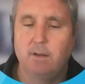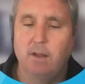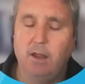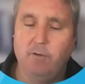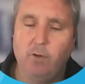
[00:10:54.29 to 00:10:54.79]

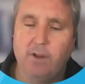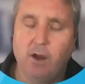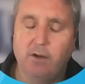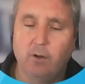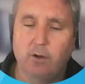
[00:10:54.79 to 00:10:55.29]
If we go
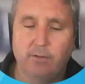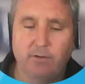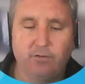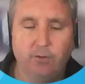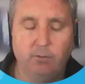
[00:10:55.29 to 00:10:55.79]
and look at
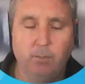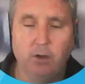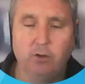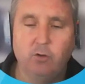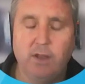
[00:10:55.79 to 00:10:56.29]
this third
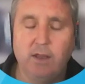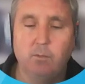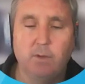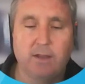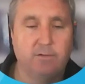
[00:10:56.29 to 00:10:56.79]
molecule here,
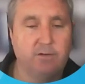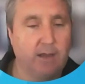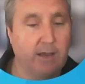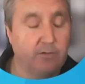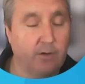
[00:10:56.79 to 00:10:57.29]
we can see
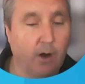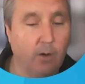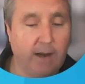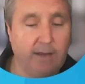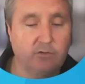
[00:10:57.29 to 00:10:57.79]
it has an
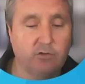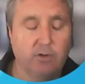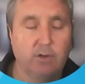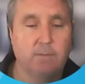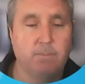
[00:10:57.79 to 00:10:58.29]
OH,
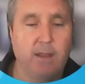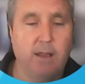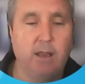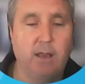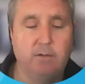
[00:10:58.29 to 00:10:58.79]

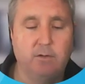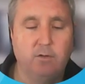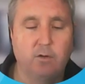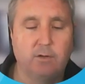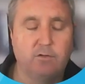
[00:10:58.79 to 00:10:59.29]
and
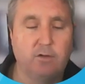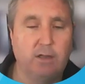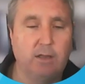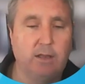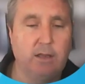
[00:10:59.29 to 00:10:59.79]
you can
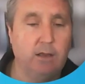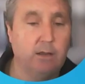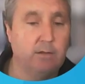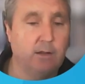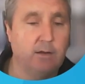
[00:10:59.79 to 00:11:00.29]
see
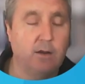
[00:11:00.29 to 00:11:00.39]
here that an